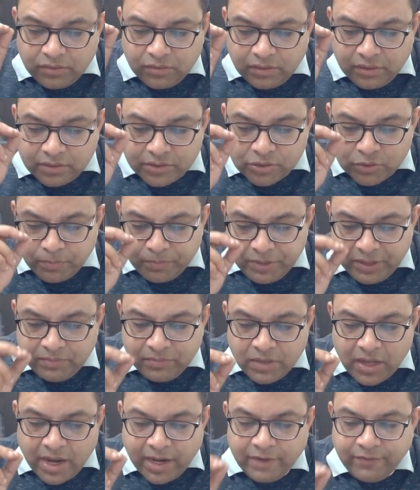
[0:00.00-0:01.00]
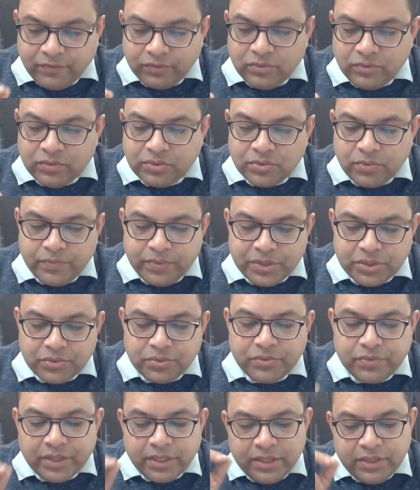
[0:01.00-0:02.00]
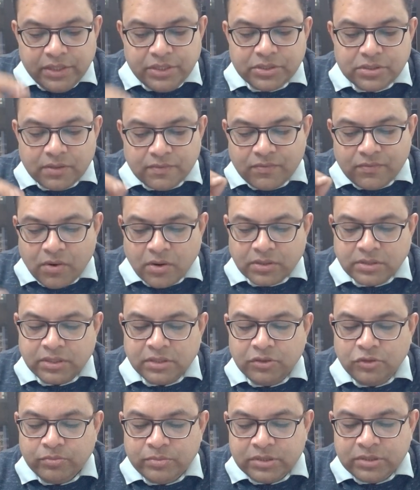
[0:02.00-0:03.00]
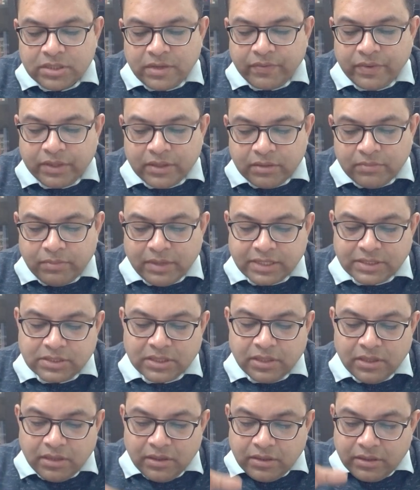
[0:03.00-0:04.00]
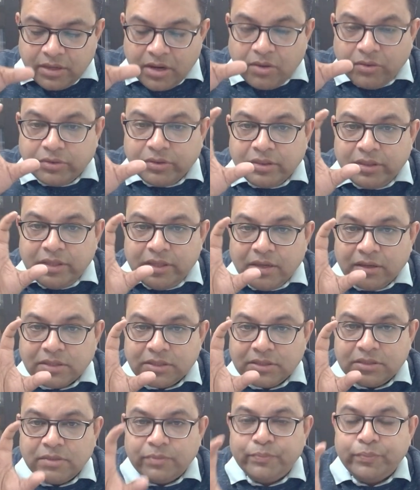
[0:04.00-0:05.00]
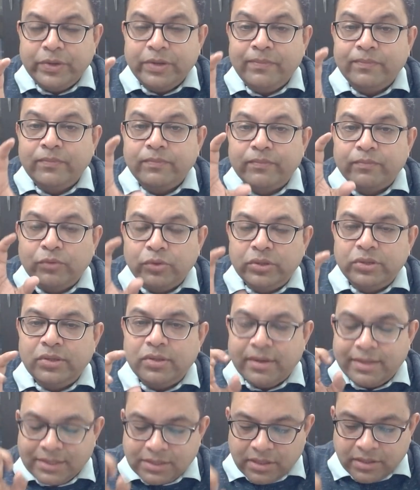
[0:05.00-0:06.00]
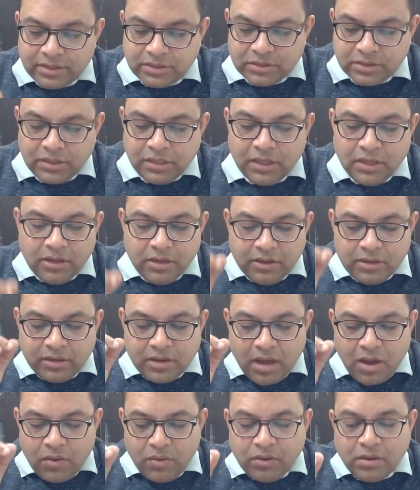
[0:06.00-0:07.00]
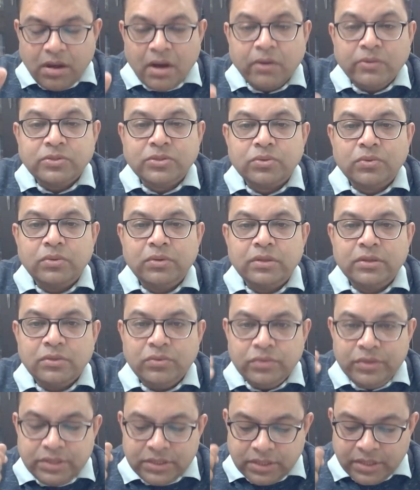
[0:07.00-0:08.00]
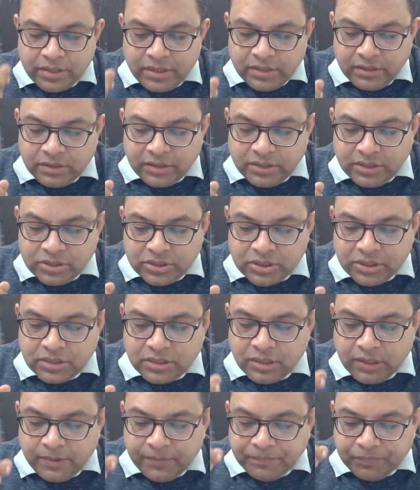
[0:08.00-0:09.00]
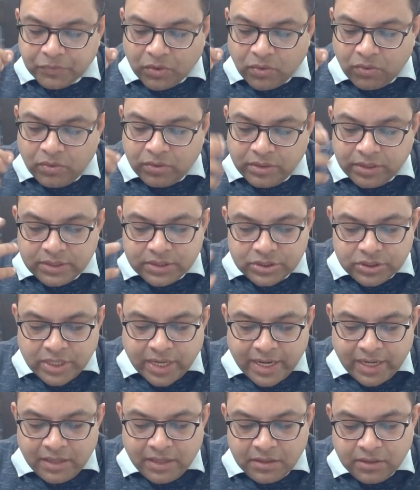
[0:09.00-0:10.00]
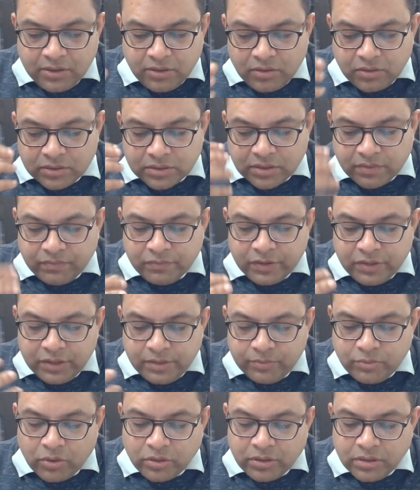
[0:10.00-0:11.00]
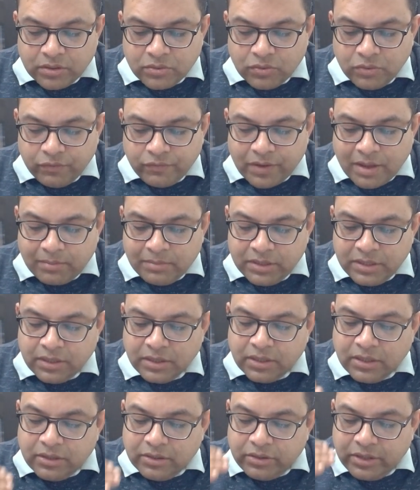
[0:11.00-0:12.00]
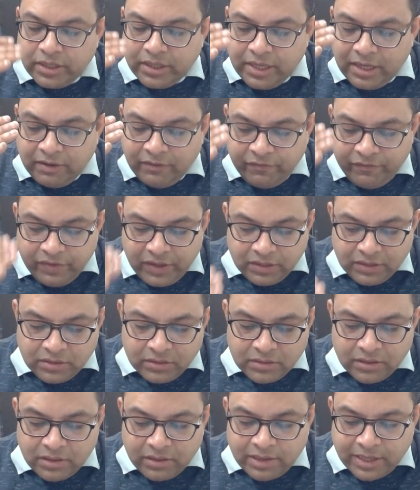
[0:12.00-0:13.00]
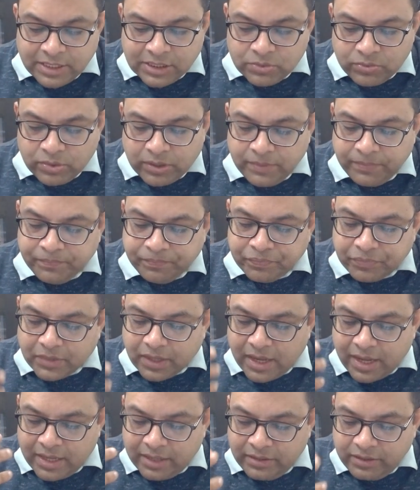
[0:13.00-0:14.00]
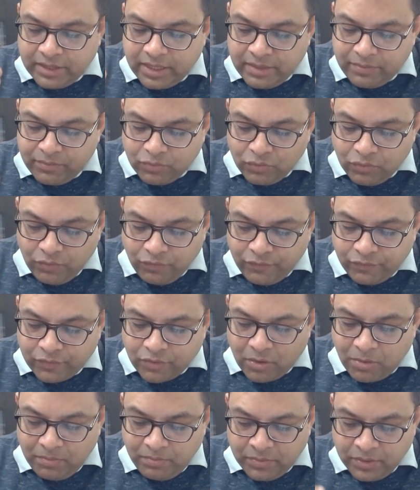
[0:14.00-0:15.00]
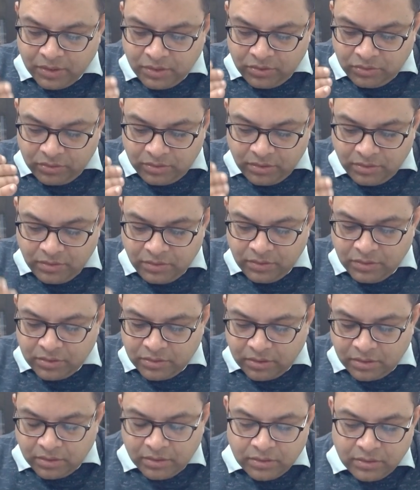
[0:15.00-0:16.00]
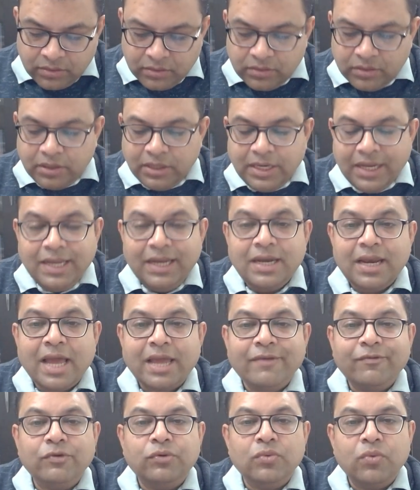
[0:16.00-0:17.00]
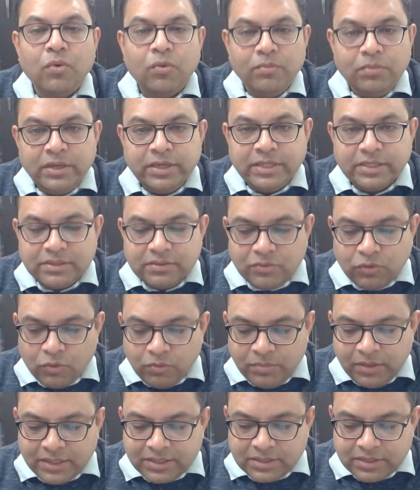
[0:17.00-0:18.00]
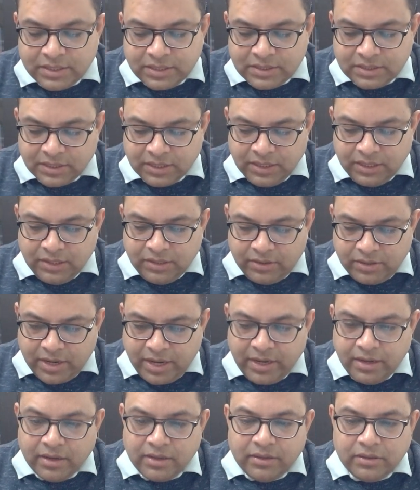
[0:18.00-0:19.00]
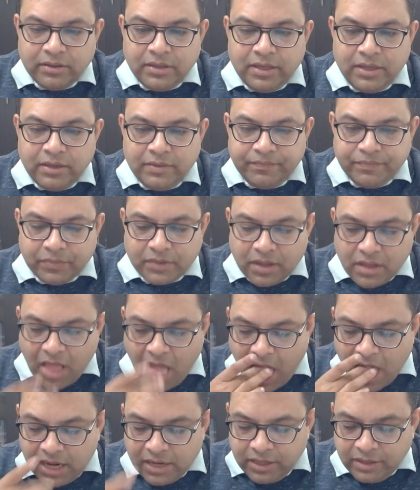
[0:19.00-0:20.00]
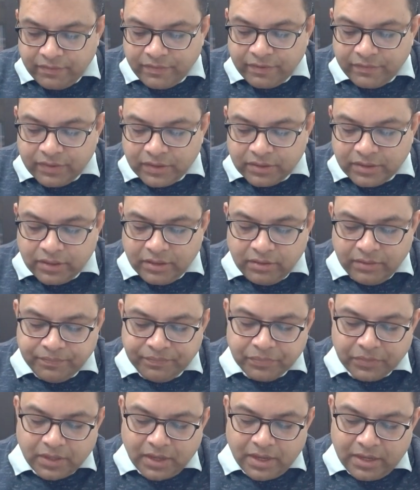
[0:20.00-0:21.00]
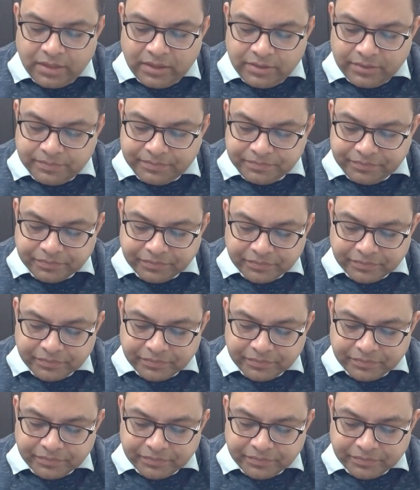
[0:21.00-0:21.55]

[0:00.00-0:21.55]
A supreme guide for those who wish to train teacher of gods and humans awakened blessed now a supreme buddha has arisen now a householder who is hearing the teaching or his child or someone reborn in a good family they gain faith in the realized one and they move from the uh, lay life to homeless homelessness right they leave everything and